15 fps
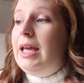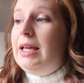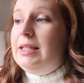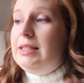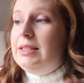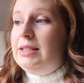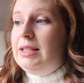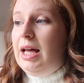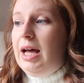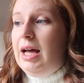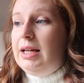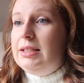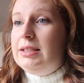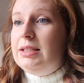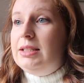is that
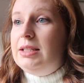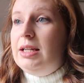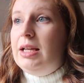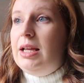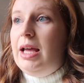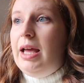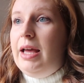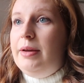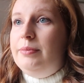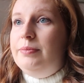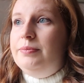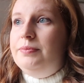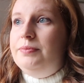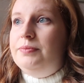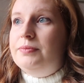
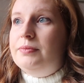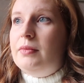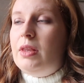um,